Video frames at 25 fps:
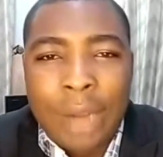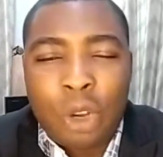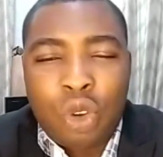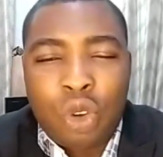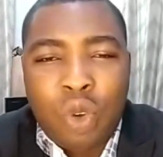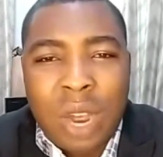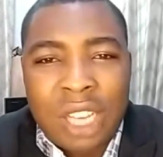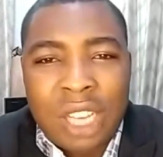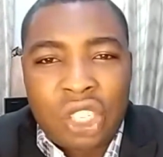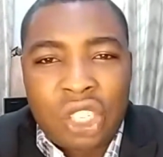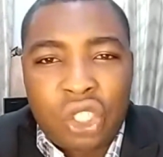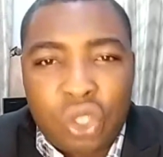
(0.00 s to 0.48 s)
You
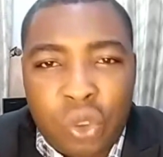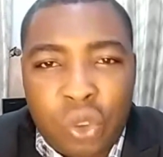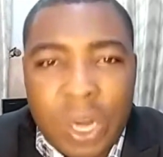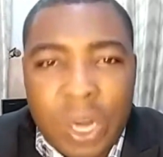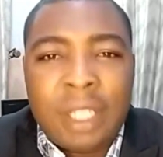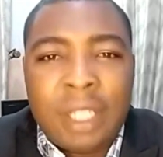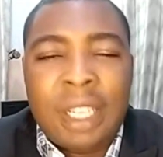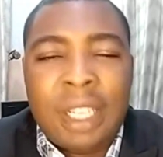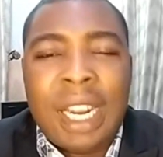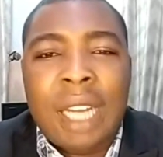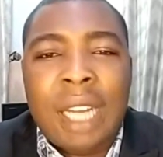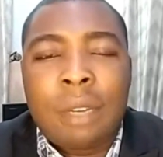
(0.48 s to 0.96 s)
are
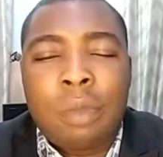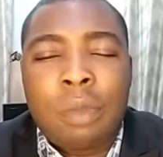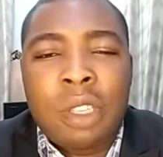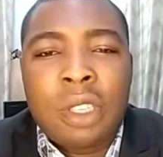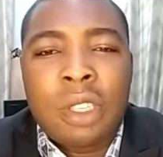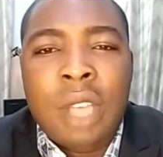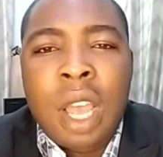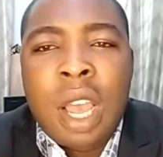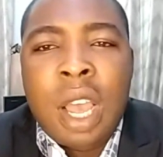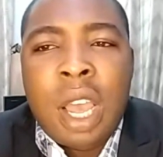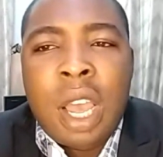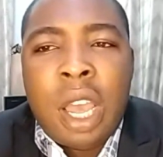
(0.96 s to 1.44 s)
strengthened. That means,
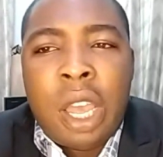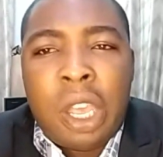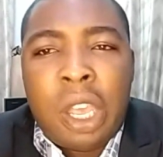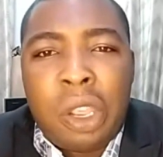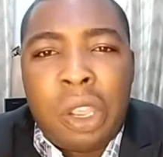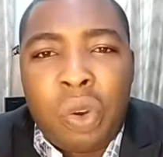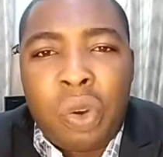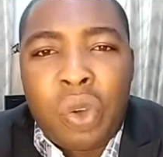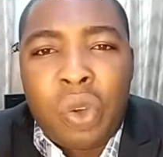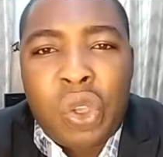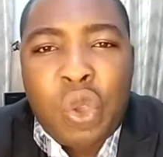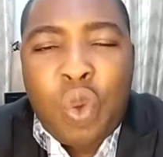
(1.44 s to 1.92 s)

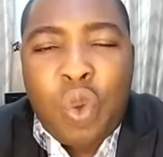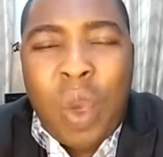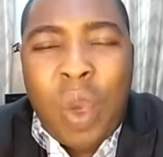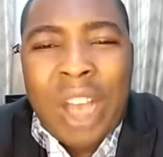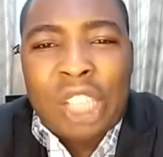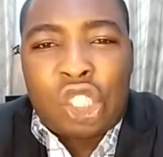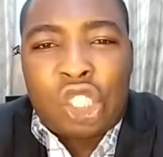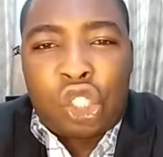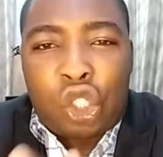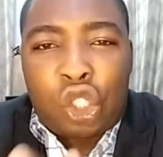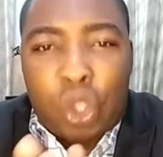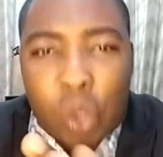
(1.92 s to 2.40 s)
you are
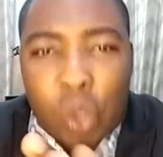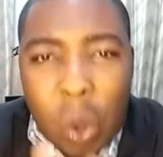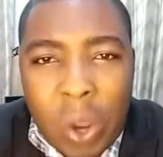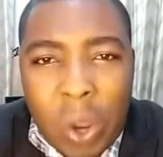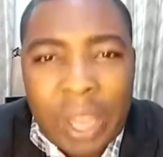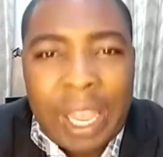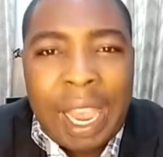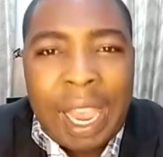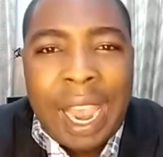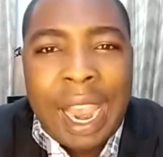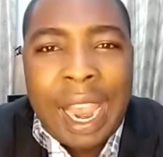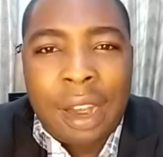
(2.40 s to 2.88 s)
strong
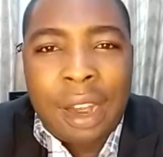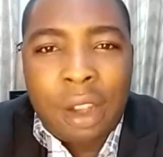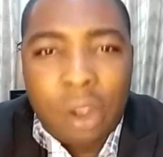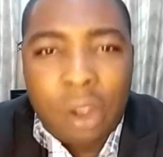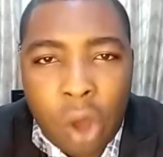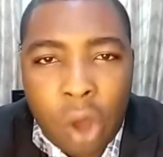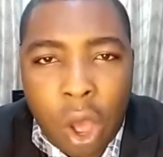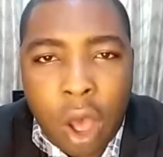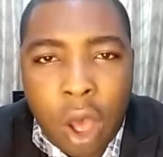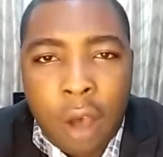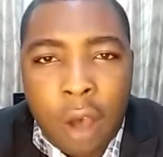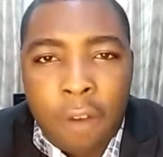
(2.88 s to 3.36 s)

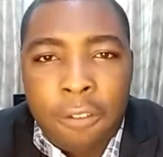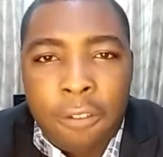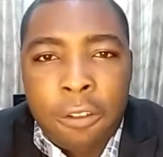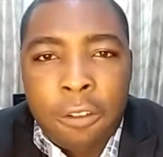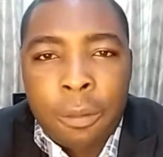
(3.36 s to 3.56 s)
enough,